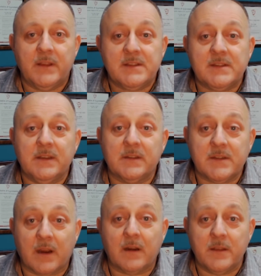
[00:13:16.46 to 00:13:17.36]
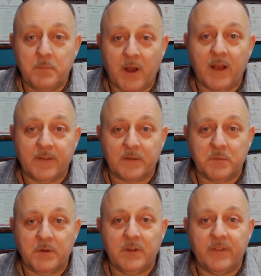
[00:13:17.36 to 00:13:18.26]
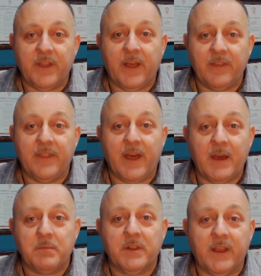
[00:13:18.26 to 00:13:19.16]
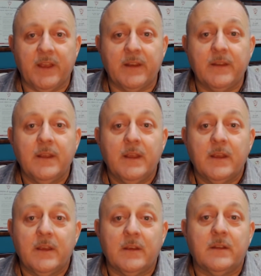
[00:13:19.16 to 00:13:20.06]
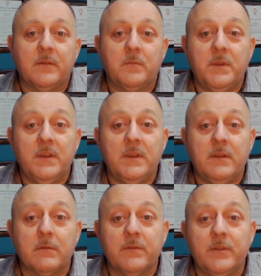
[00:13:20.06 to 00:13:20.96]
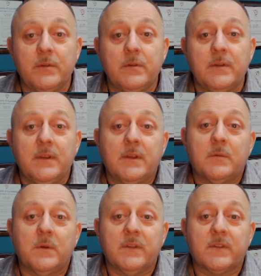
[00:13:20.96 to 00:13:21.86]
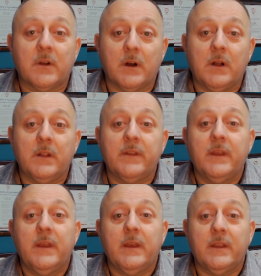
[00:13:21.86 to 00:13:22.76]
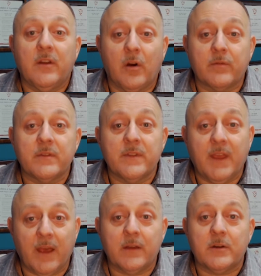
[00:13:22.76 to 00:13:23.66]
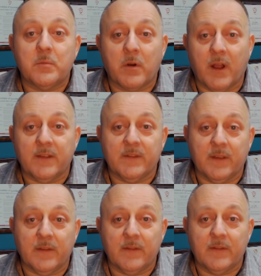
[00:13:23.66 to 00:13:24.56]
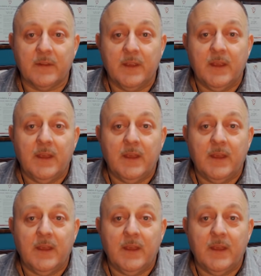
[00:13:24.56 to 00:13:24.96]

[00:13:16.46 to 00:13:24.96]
It's entirely possible that that plan can be reviewed in what's called an over-the-counter process.